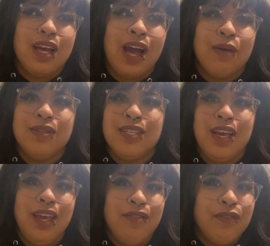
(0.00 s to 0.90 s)
I would
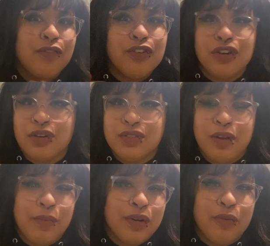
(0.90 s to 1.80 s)
say even for
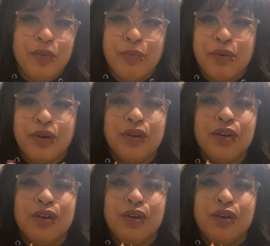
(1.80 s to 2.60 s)
neurotypical people,